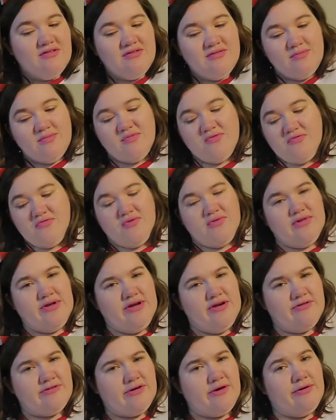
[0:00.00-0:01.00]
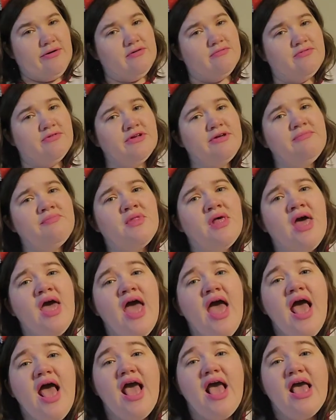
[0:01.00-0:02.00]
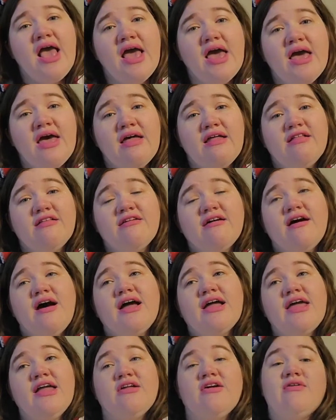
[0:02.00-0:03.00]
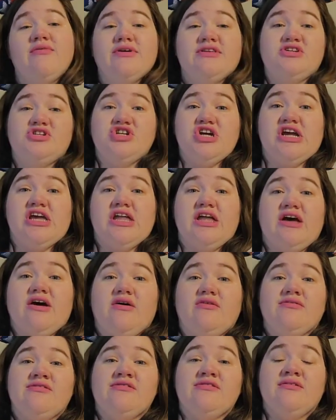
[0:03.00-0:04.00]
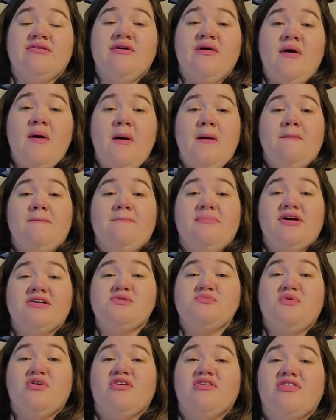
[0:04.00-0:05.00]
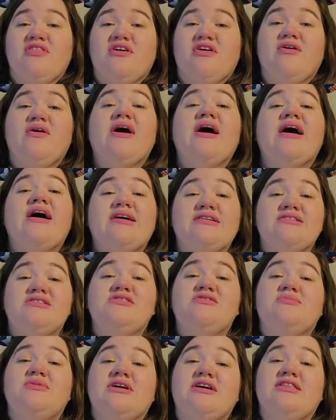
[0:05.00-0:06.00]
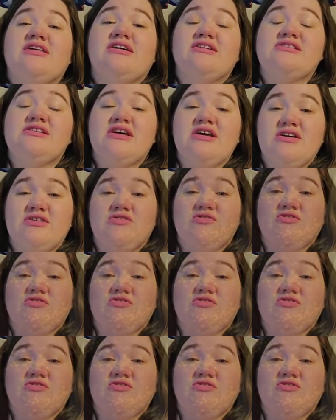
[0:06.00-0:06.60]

Before the year's out, hopefully. And I cannot wait to check it out. Best part though has to be that Tangled